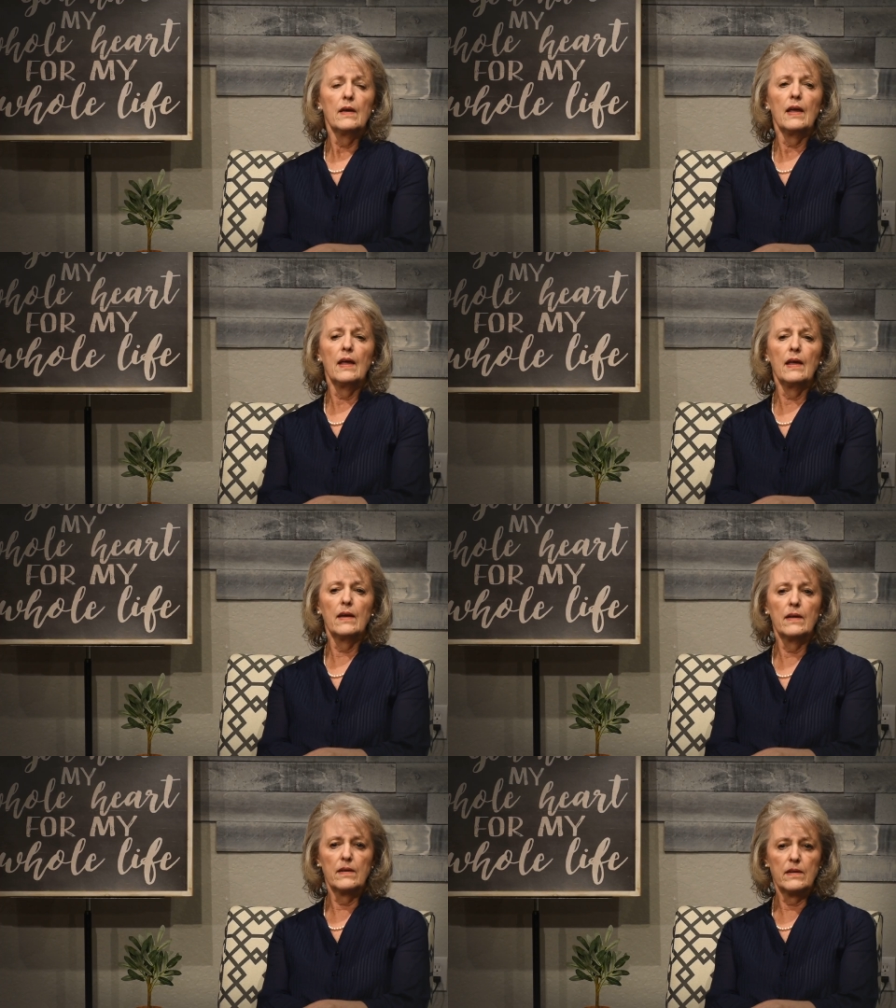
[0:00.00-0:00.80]

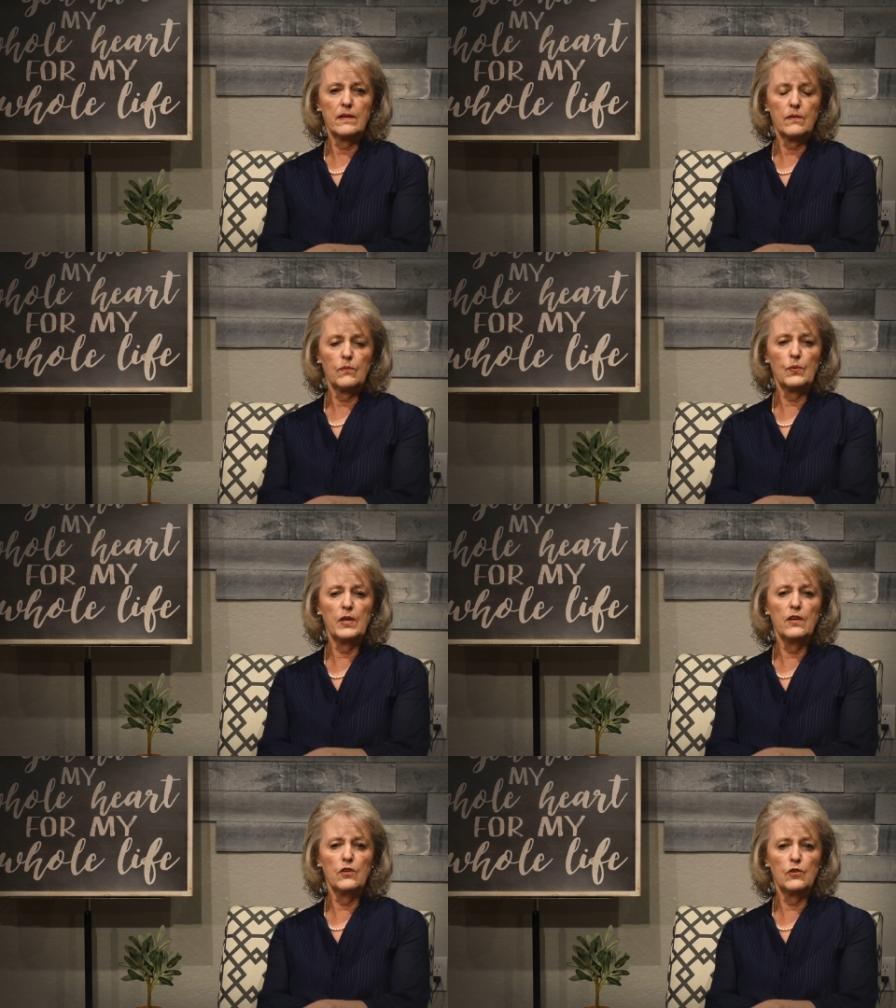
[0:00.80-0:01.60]
and
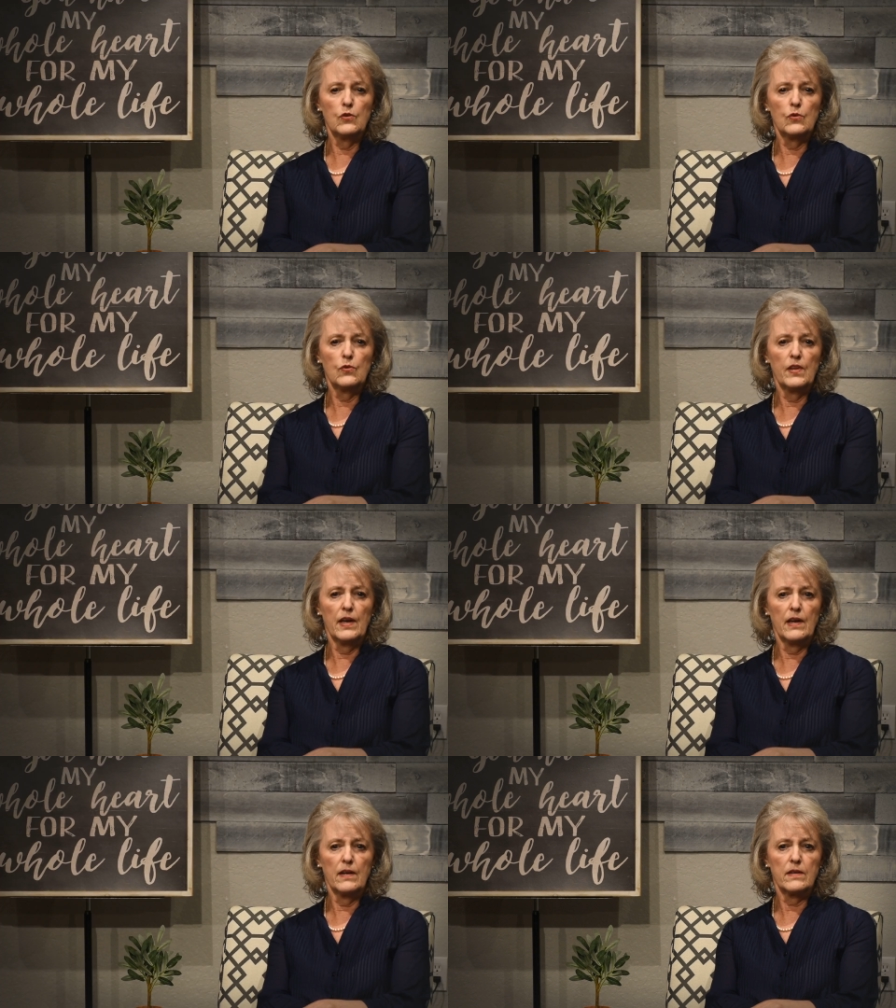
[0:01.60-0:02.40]
we knew
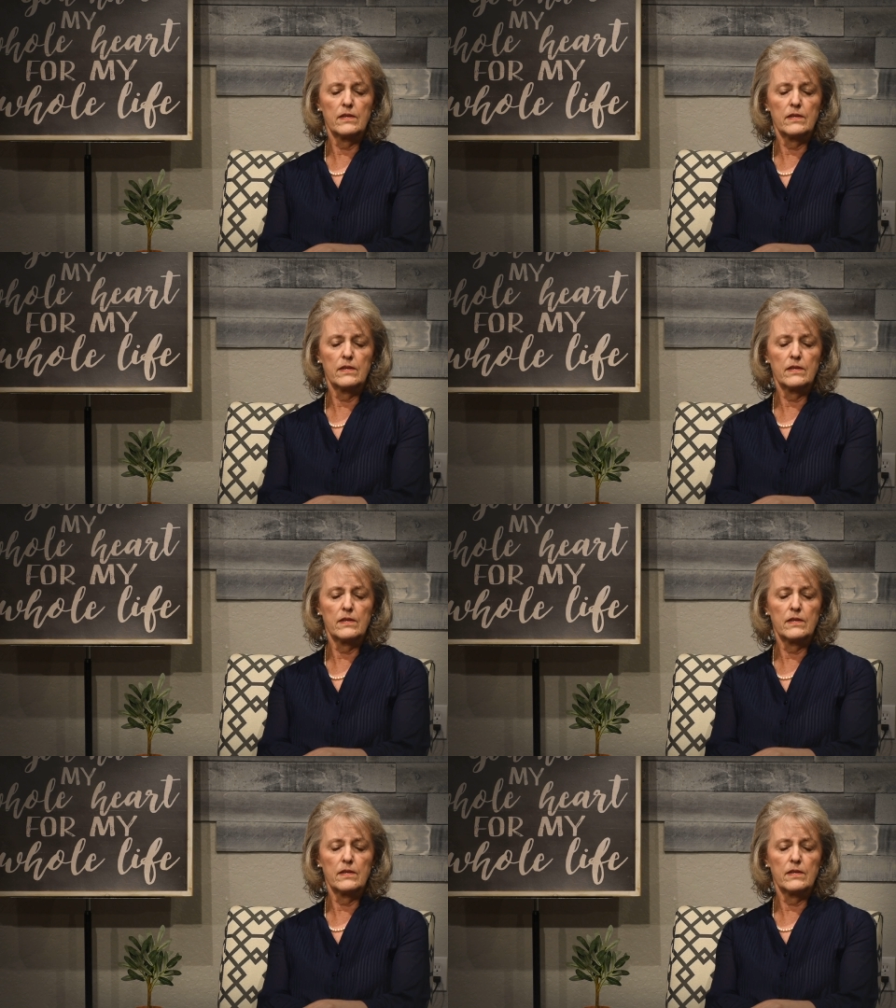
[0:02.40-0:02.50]
that